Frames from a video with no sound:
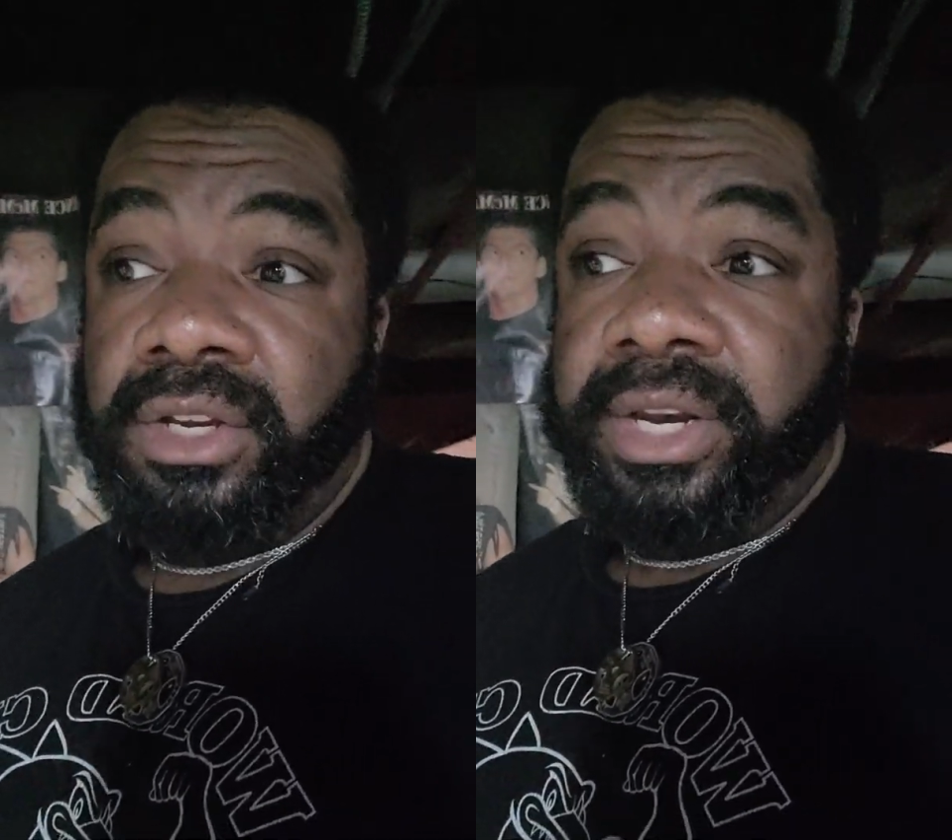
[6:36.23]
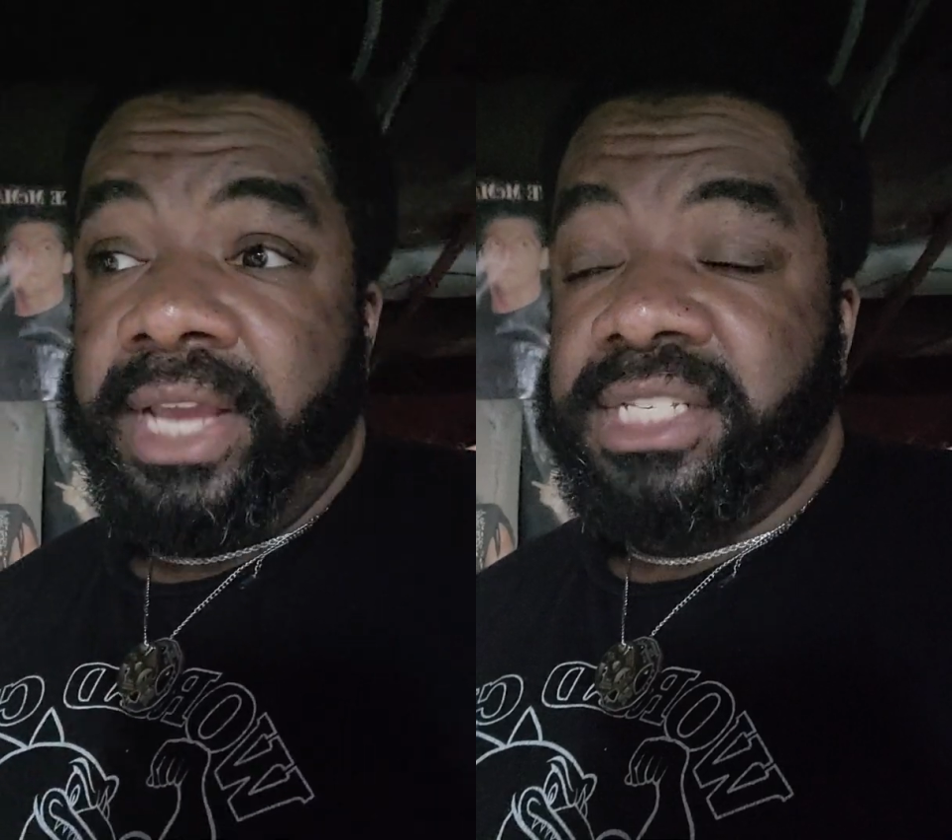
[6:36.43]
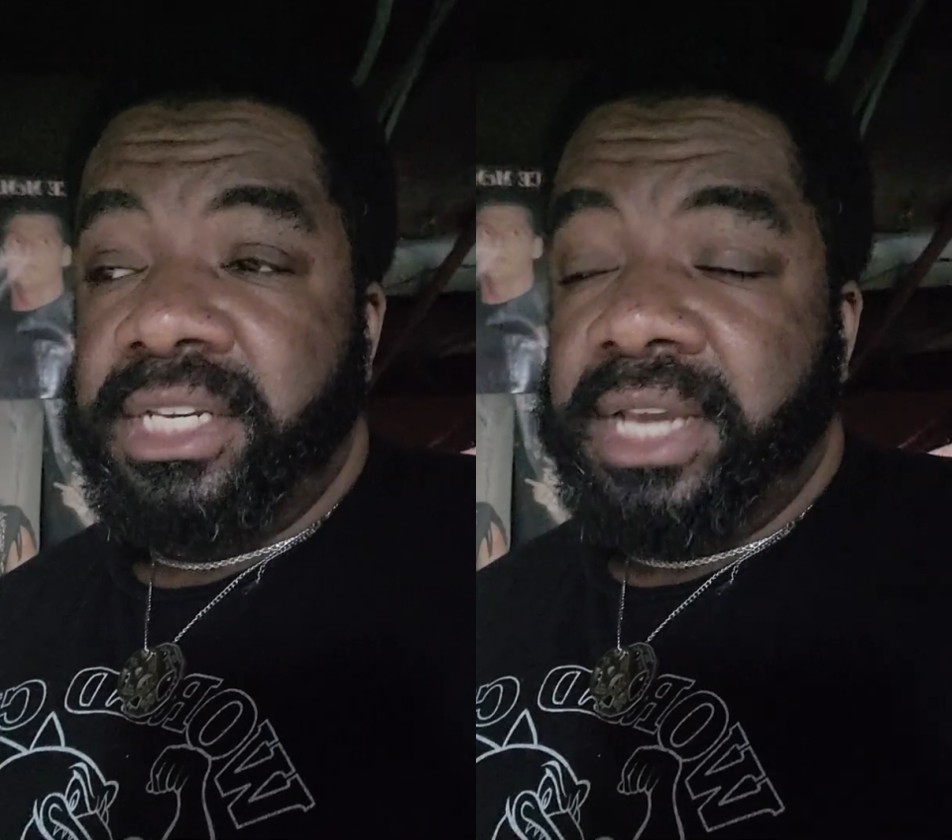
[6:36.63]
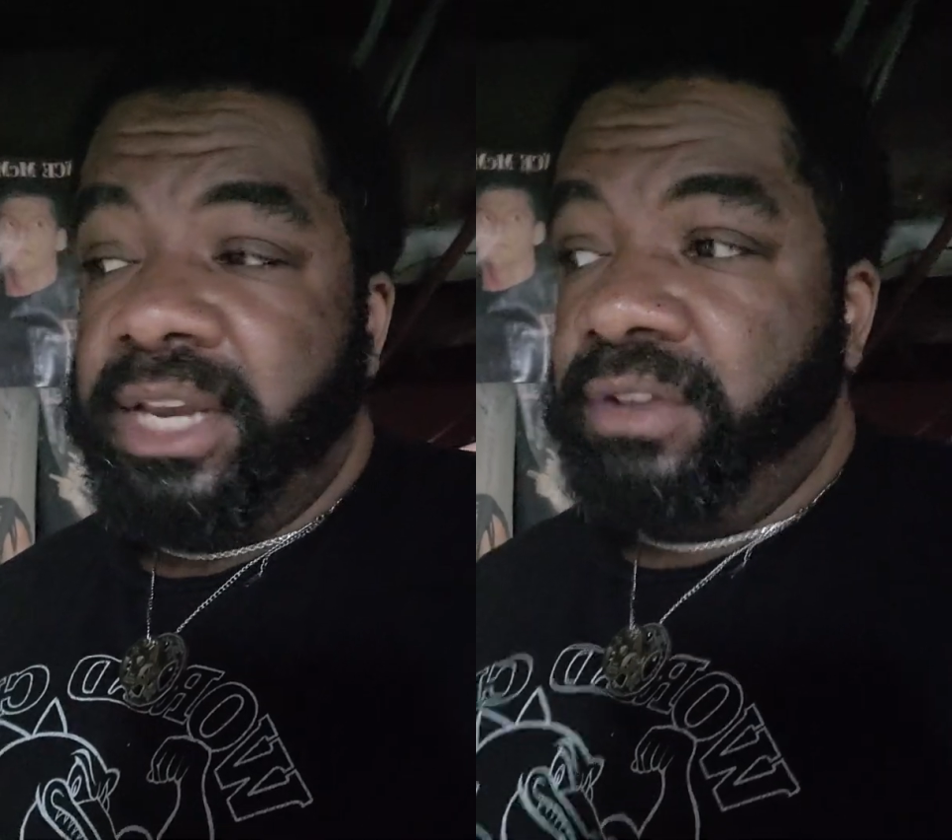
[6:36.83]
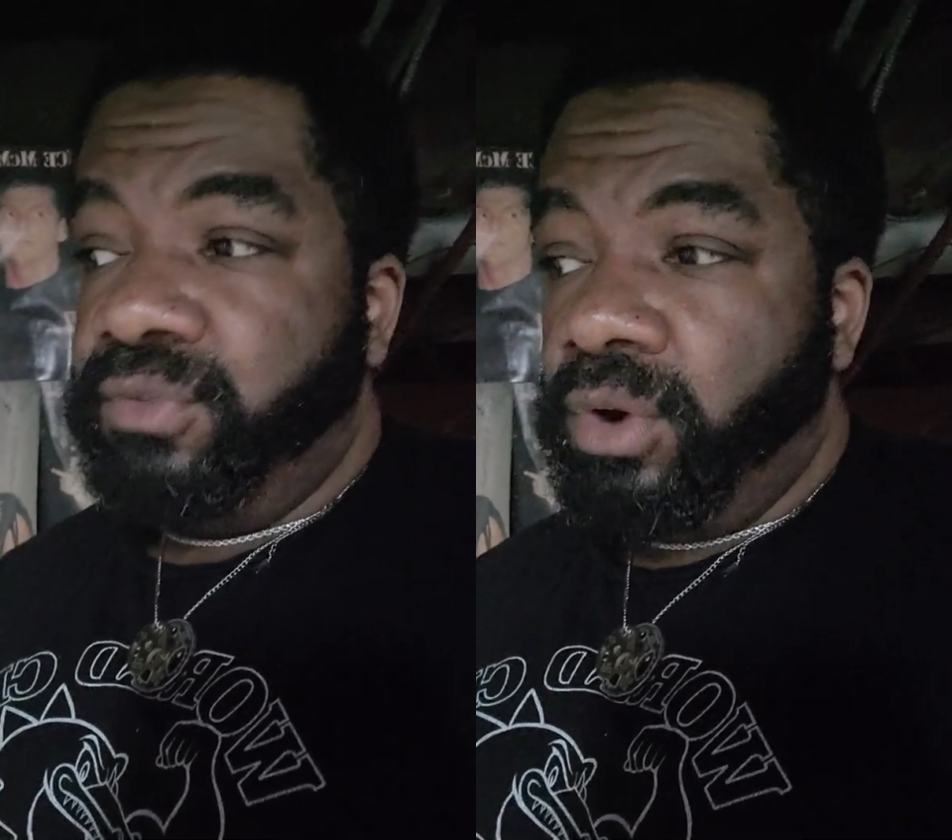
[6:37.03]
or
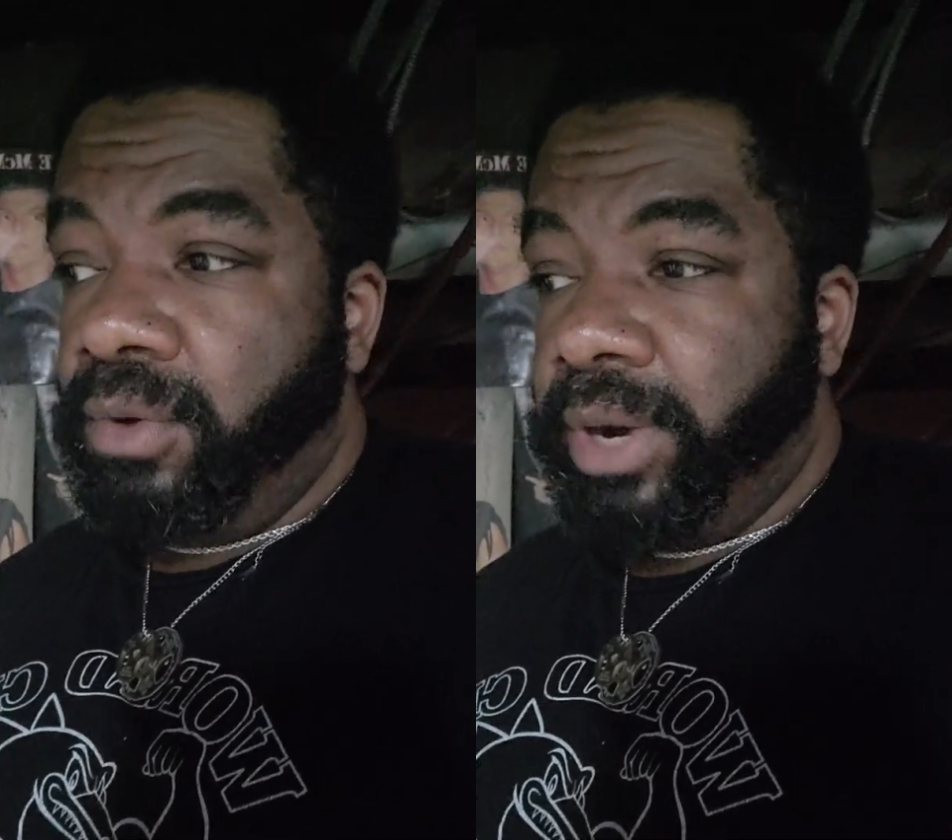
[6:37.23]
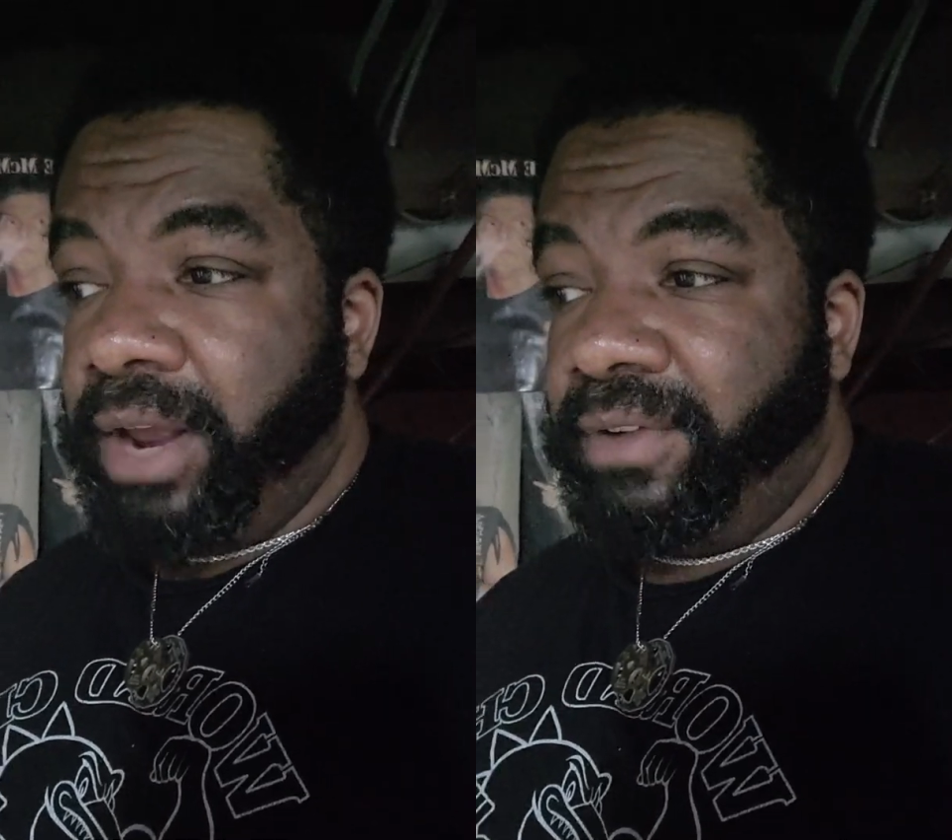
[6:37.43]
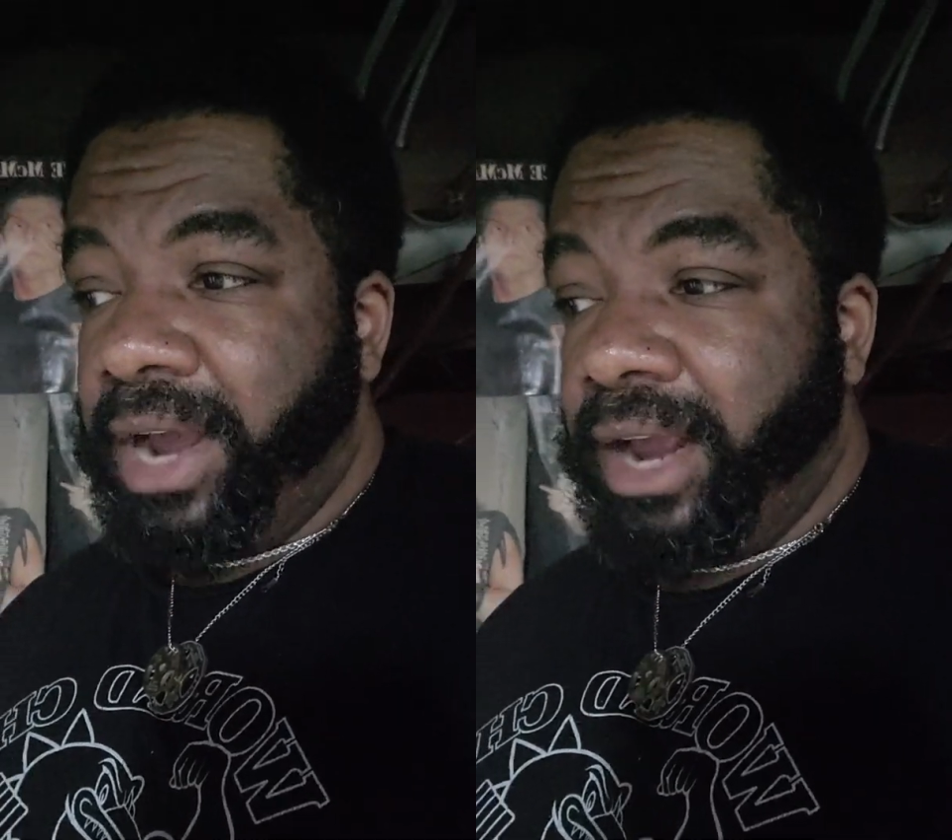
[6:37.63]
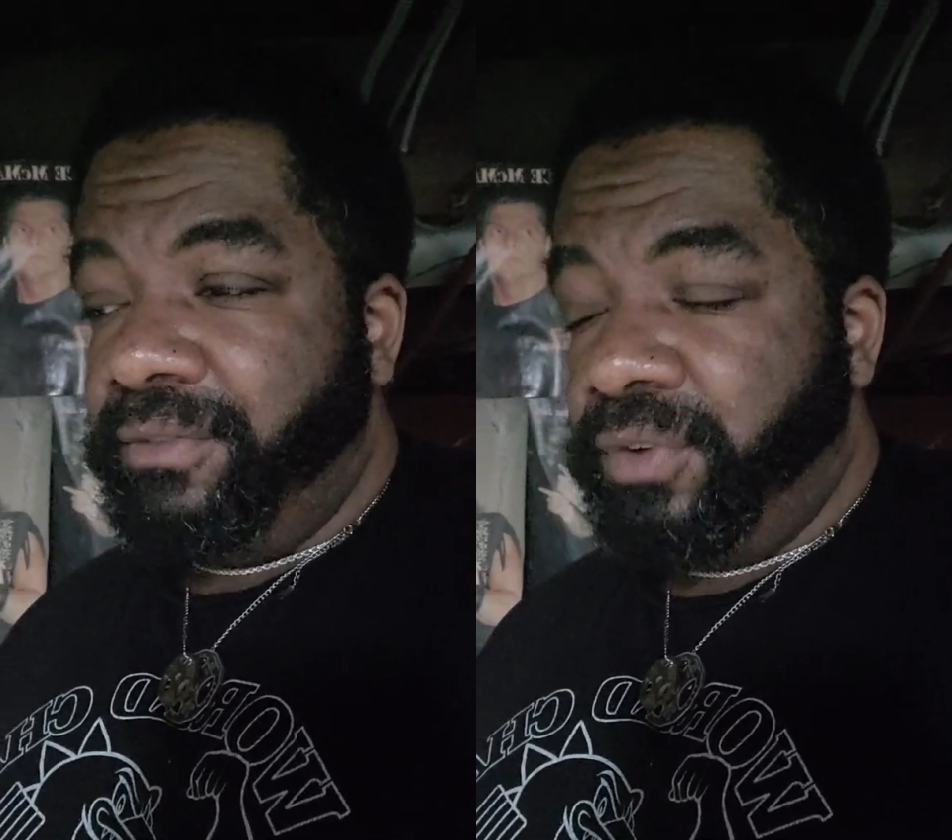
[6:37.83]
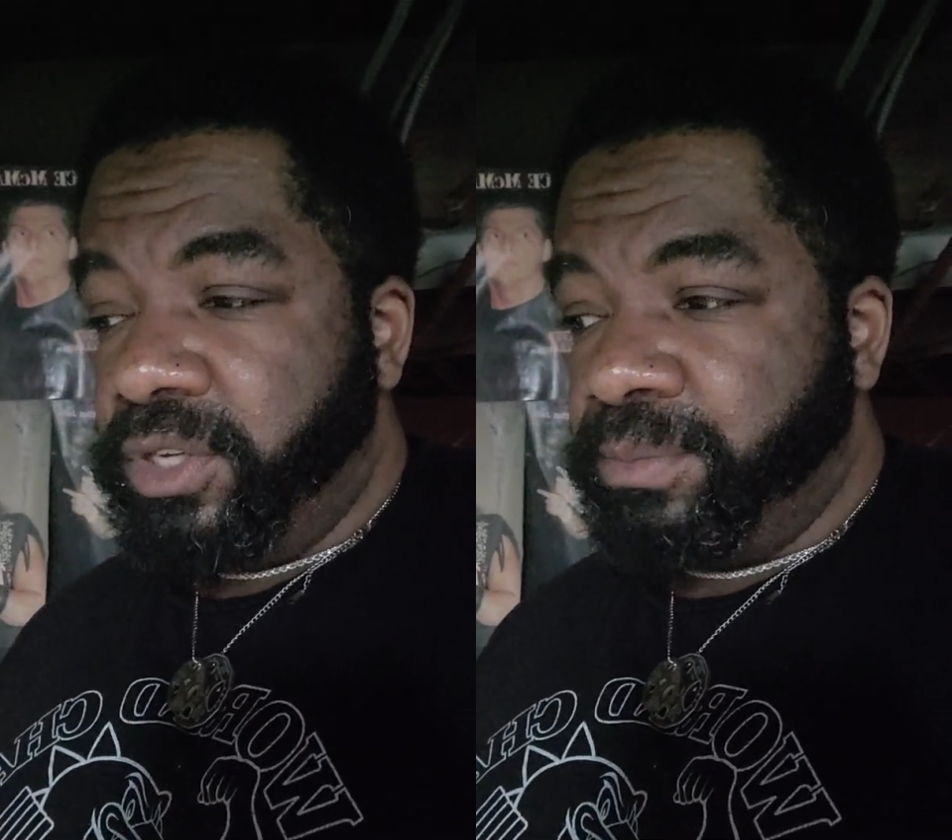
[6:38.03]
1994, whenever I
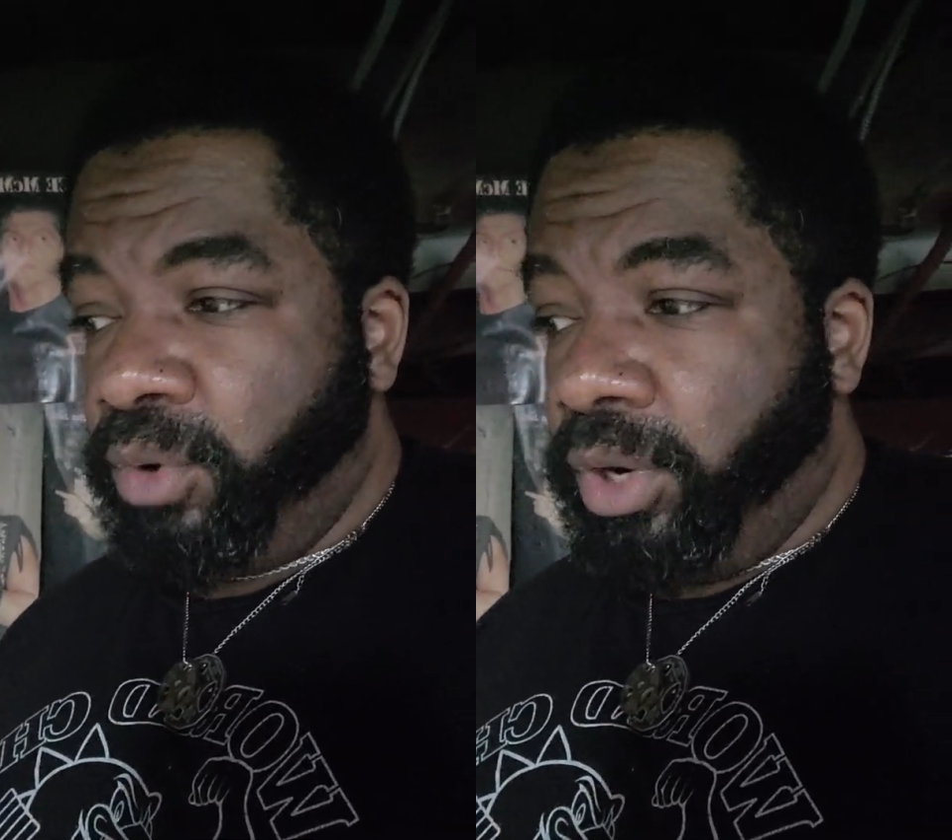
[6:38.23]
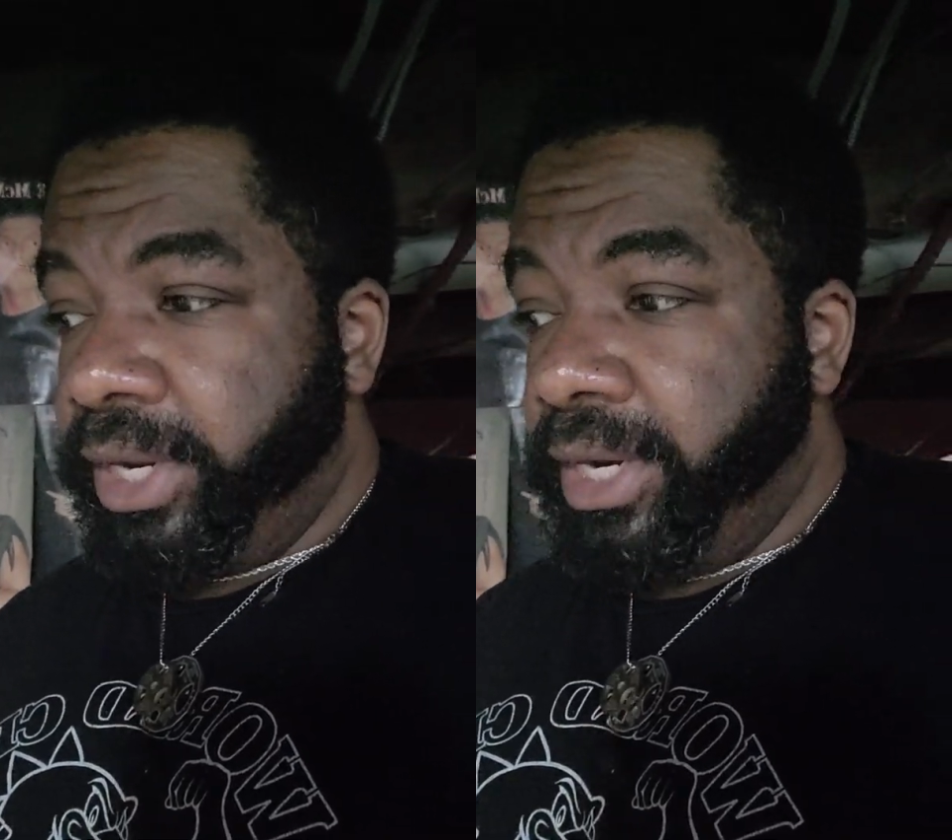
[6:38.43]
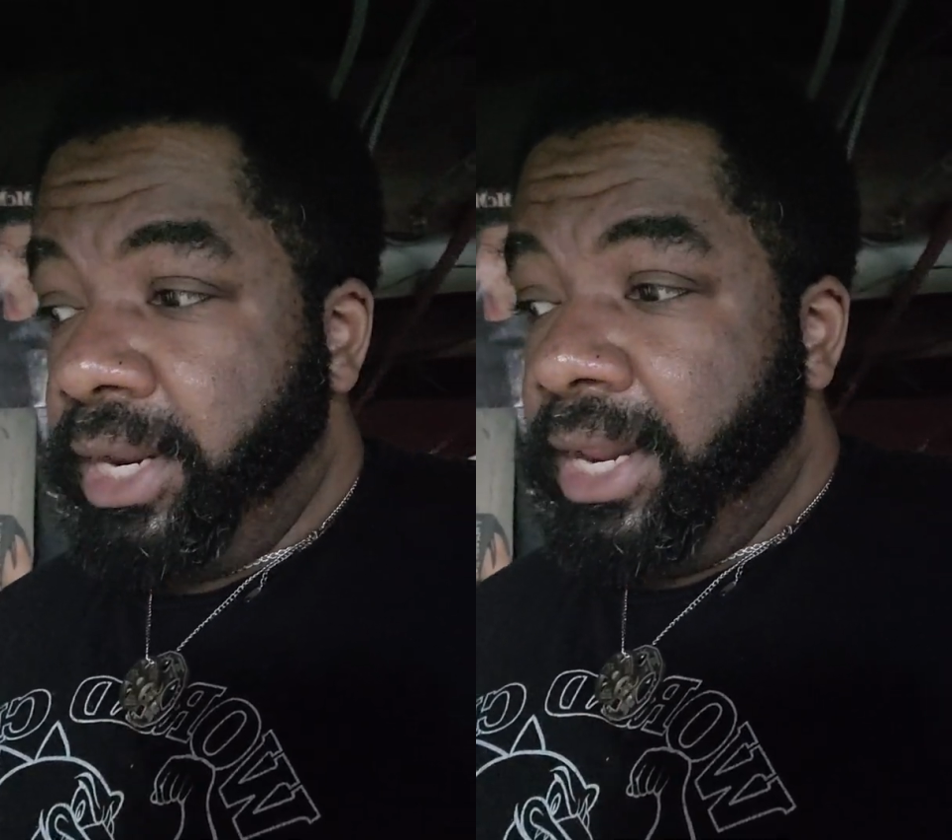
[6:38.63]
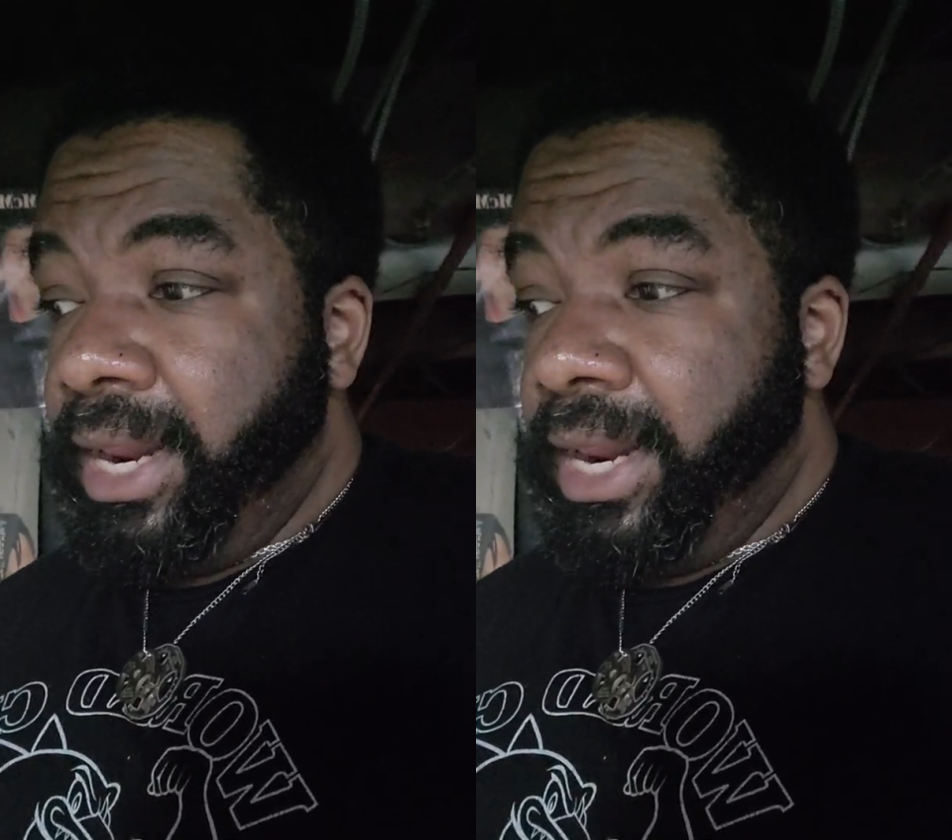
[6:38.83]
first bought it,